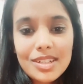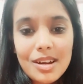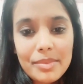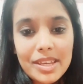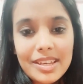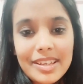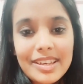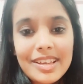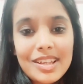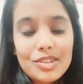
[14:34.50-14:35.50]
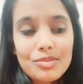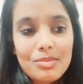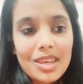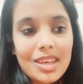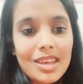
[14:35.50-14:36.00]
coming to
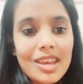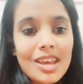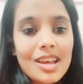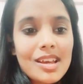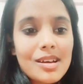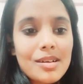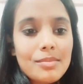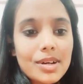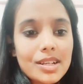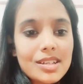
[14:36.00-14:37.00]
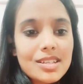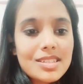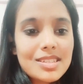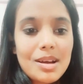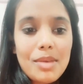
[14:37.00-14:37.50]
me. But
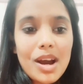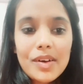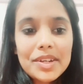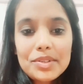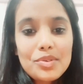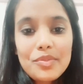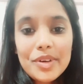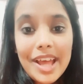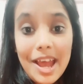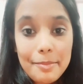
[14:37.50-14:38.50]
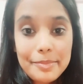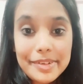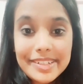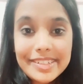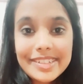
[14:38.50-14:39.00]
somehow, I don't know what
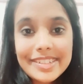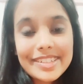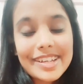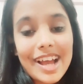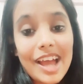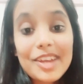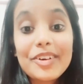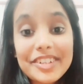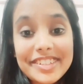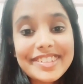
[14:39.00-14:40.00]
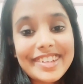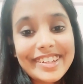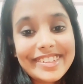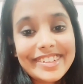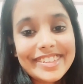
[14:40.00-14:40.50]
happened, I got the
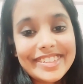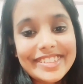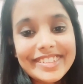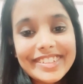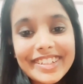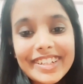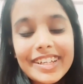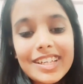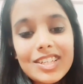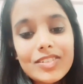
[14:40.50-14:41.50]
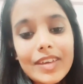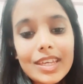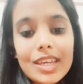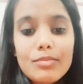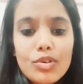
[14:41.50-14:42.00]
right answer. So I
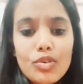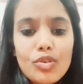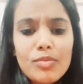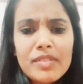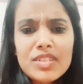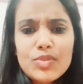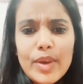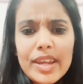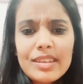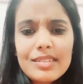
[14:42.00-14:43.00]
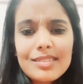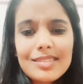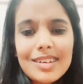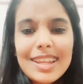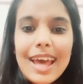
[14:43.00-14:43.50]
came home, I was quite
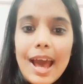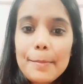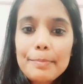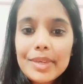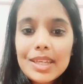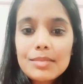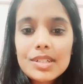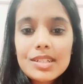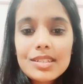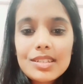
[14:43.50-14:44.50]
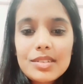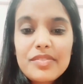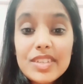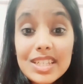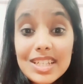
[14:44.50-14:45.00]
unhappy because the
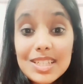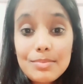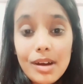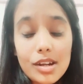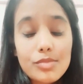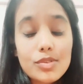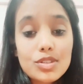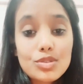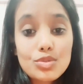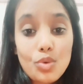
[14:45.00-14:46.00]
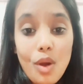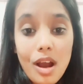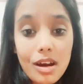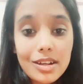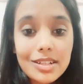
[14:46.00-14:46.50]
physics part was so
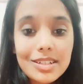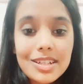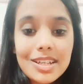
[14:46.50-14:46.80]
hard.